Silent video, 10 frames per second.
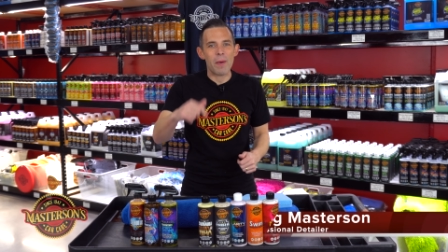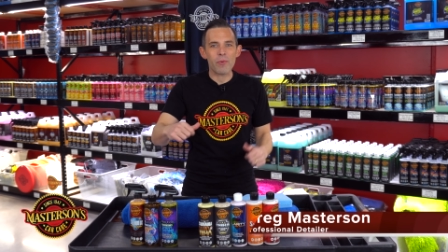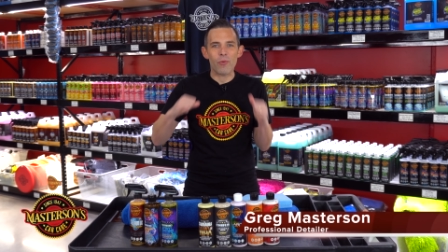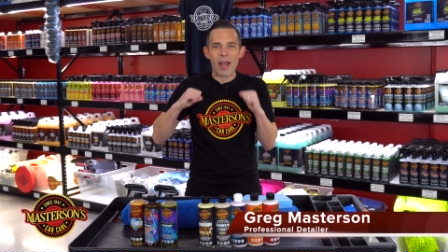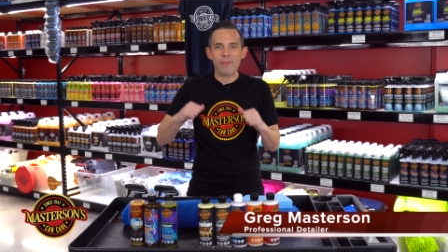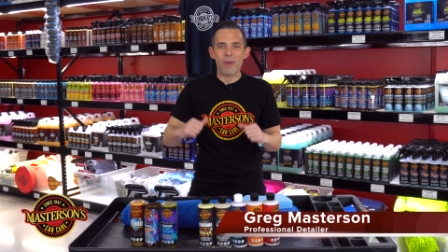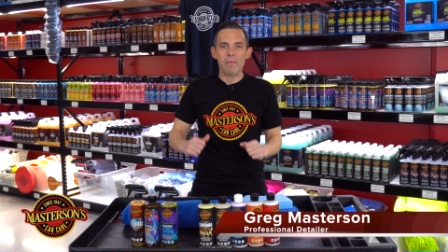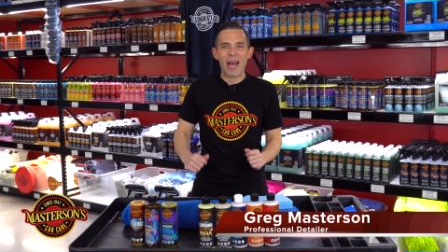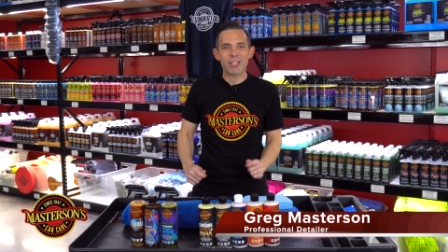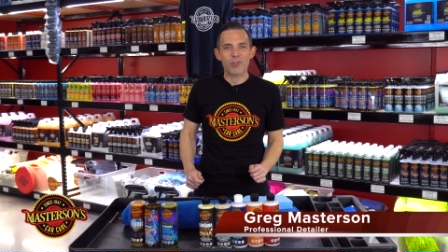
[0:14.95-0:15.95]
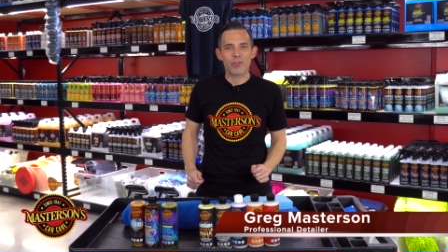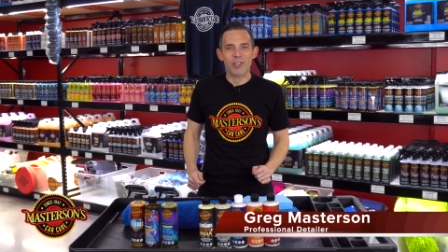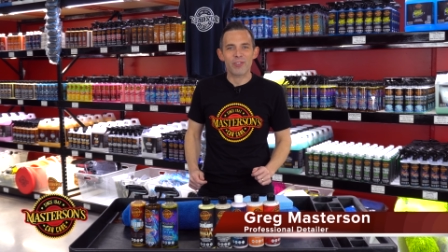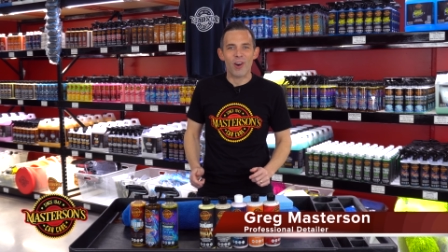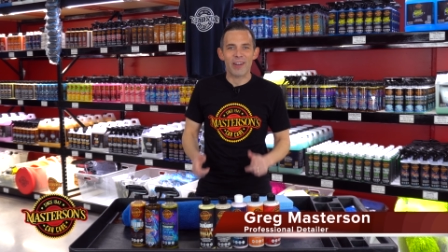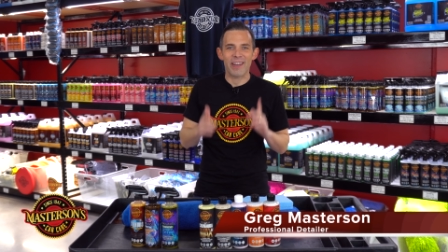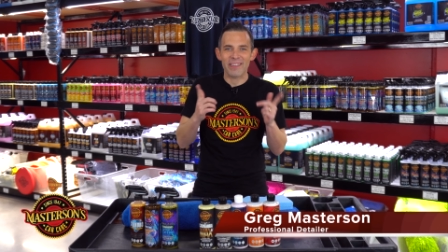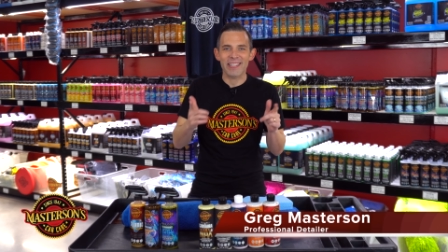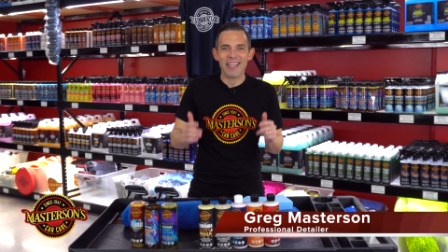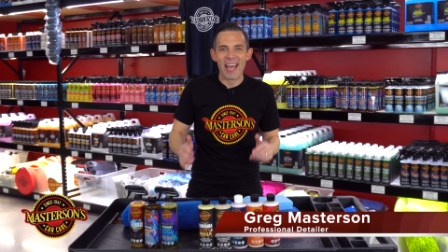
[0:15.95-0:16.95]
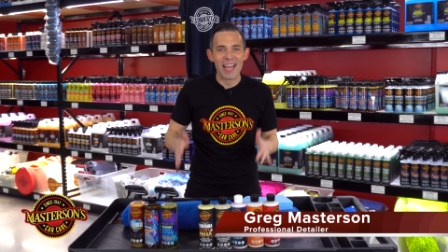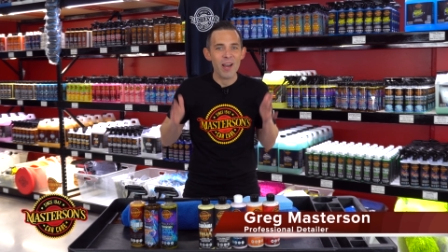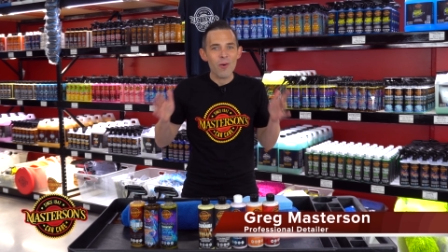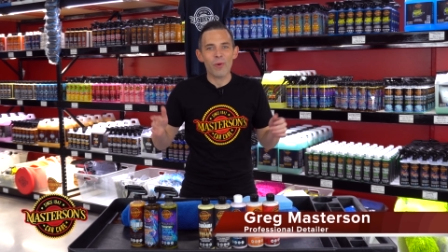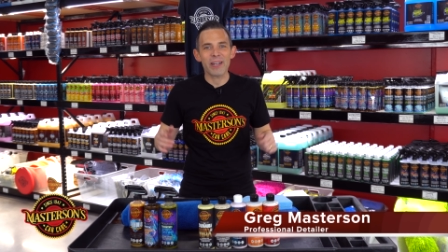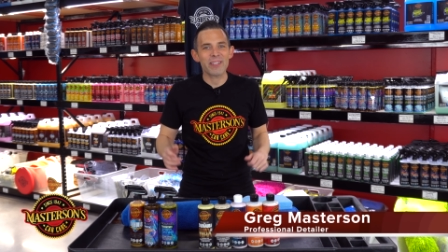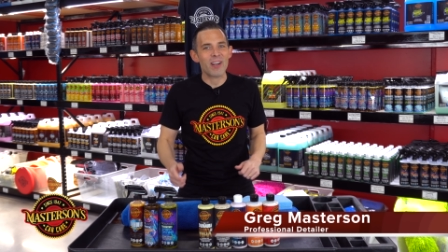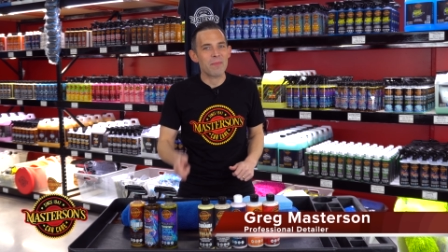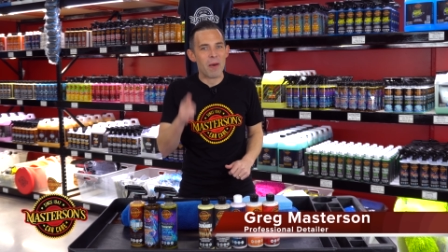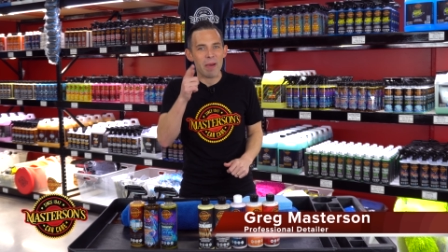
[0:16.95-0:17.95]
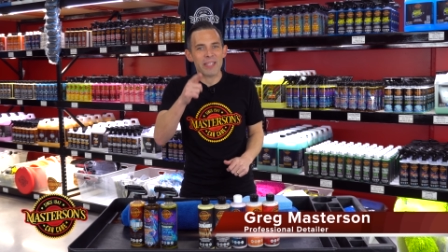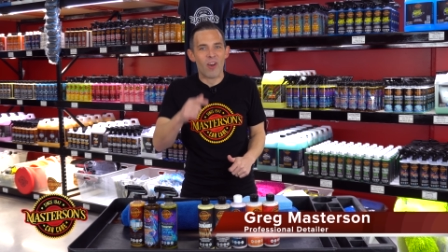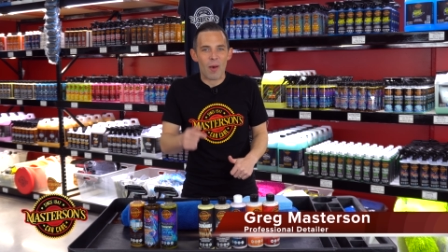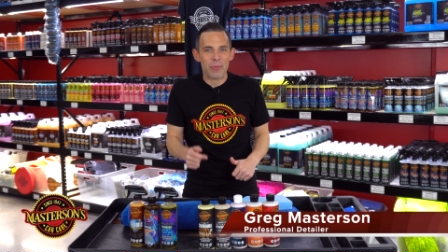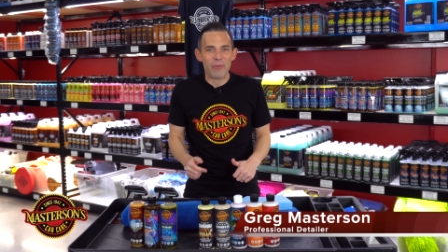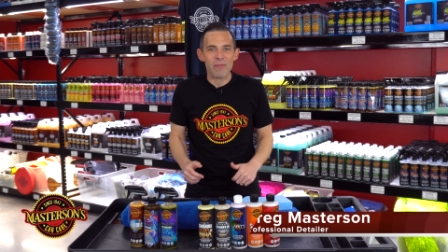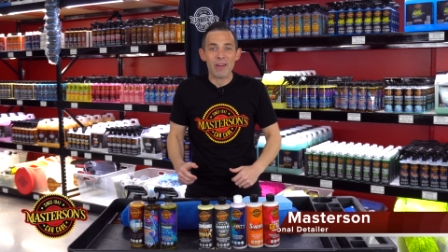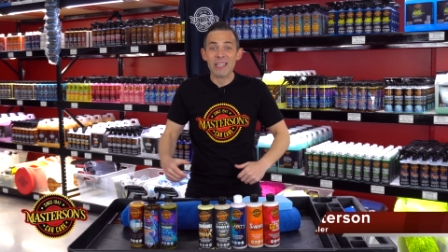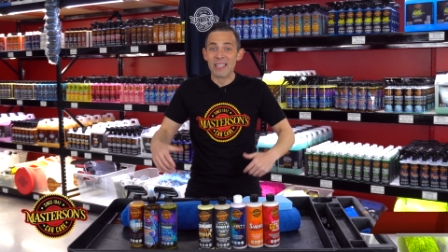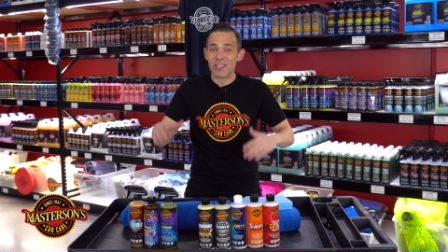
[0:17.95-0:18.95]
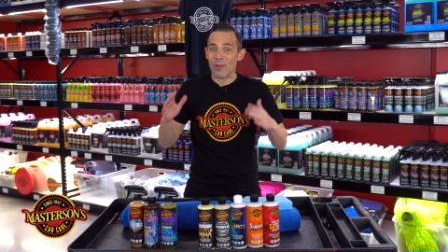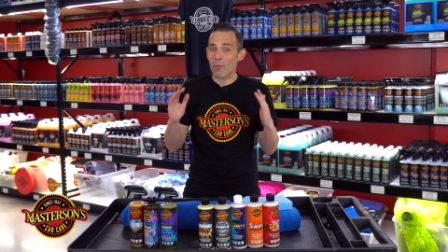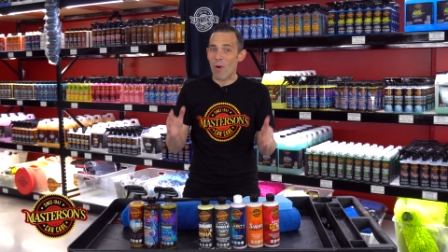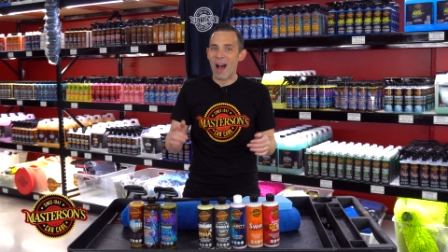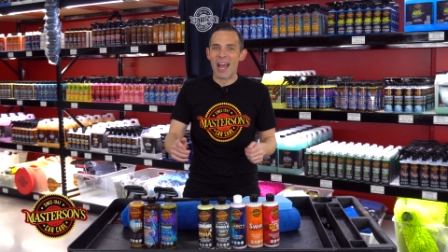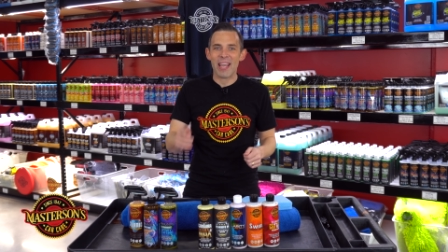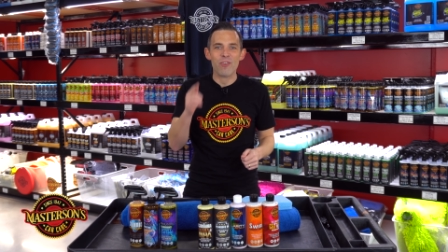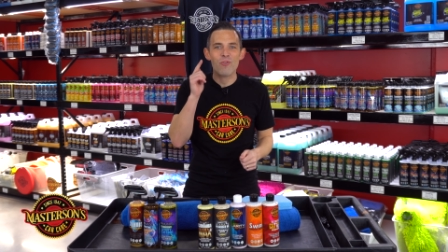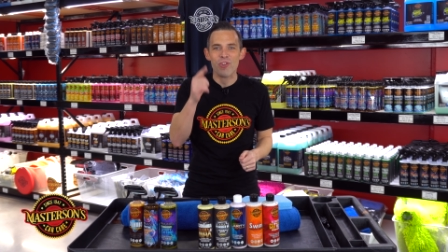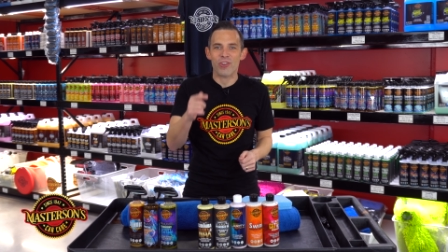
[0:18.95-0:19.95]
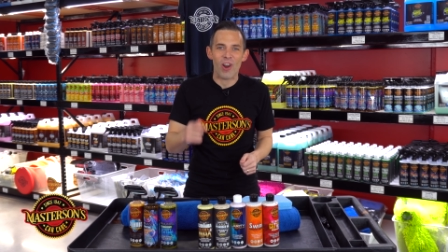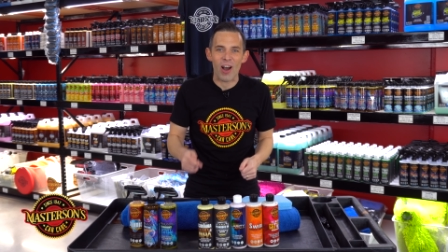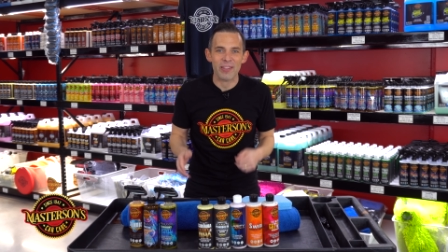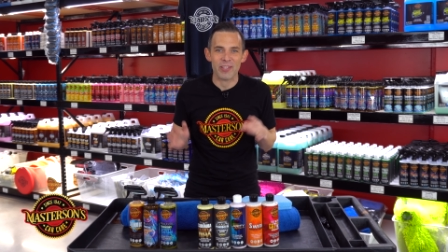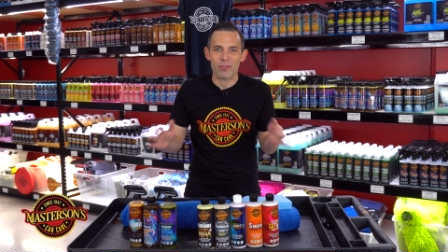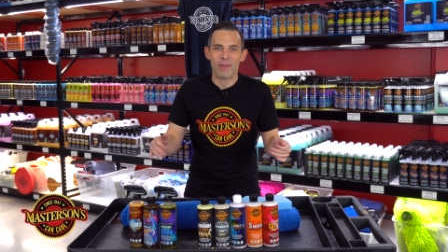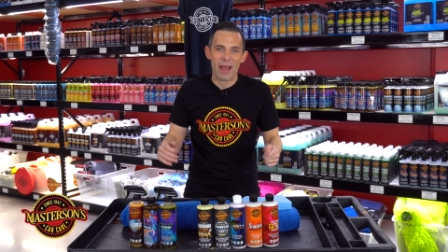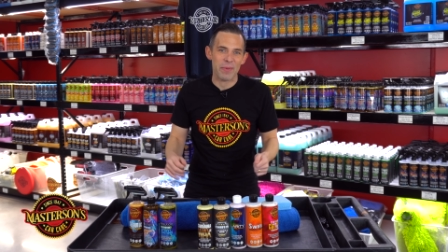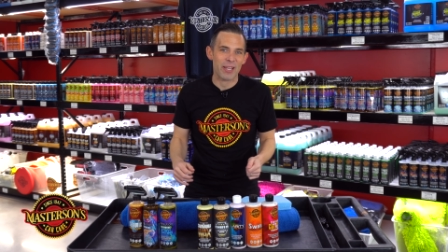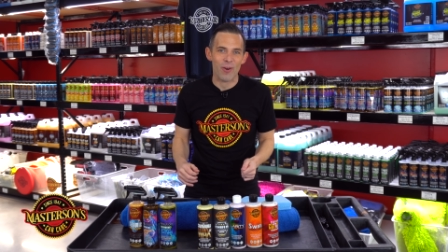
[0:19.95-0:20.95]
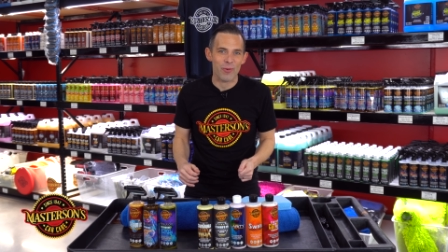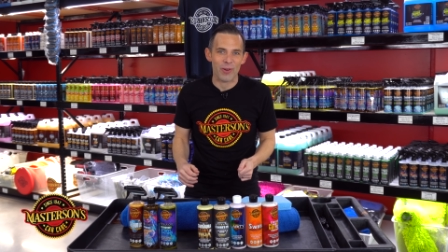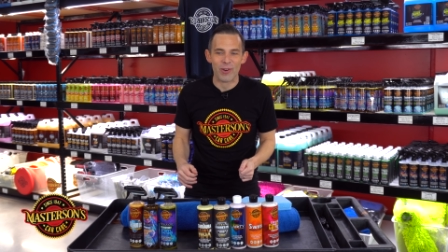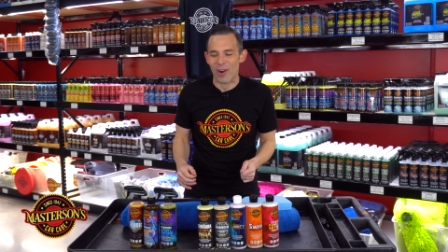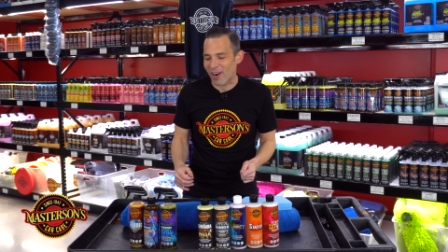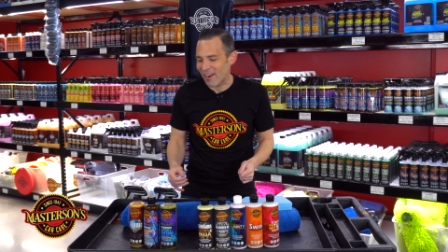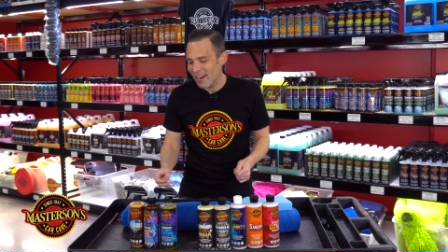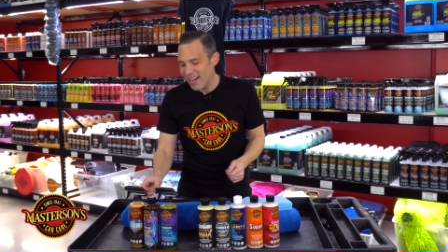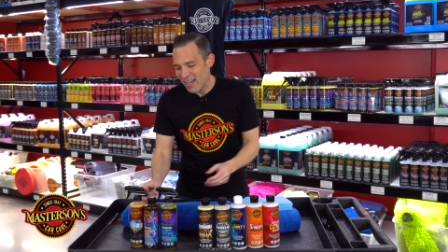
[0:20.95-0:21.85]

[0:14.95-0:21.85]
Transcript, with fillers: I'm Greg from Masterson's Car Care, and today we're going to talk about my top three reasons on why you should not ceramic coat your car.